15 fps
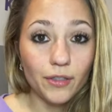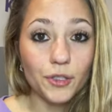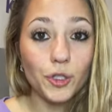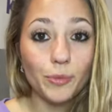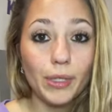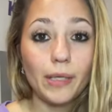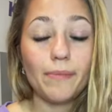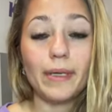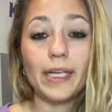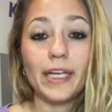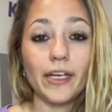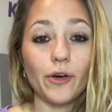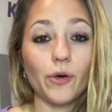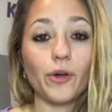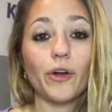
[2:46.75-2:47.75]
to be
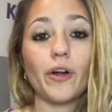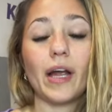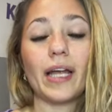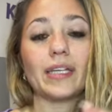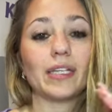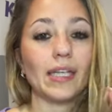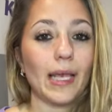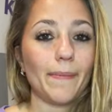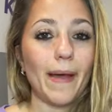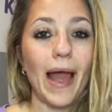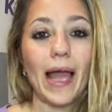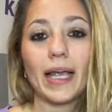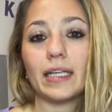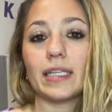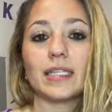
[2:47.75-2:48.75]
mediocre and to lay back and